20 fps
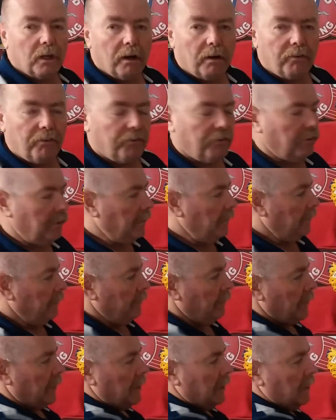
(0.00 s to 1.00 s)
off,
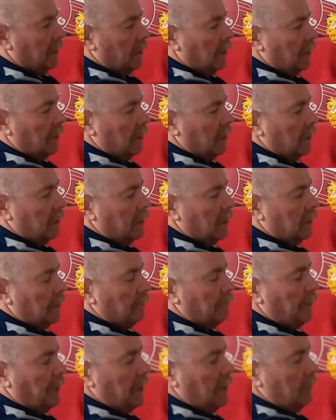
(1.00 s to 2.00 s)

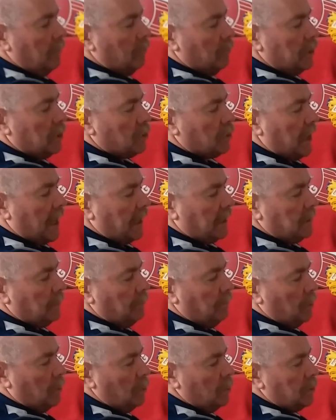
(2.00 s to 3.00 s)
the pin retracts,
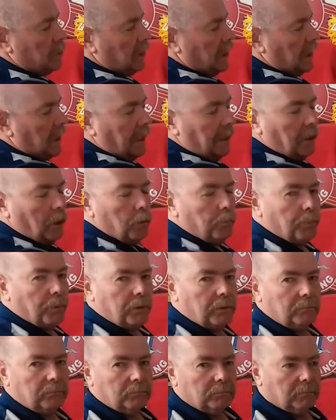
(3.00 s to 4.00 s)
pulls the gate
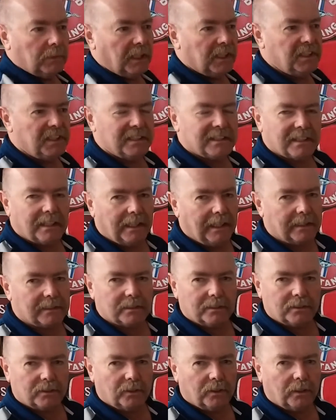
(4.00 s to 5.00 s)
open and disconnects
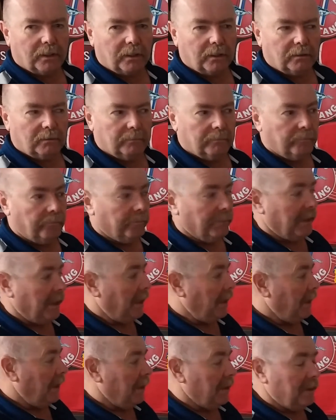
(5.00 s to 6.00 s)
the circuit.
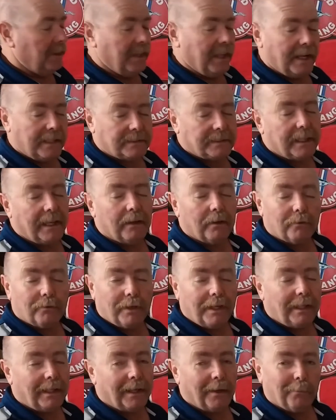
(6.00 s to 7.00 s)
That's how a
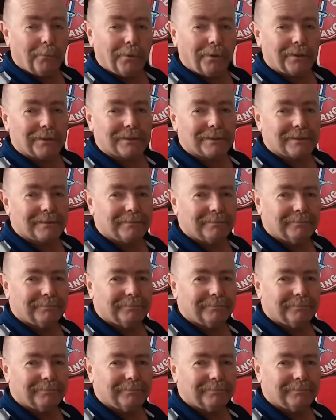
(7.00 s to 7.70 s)
relay works.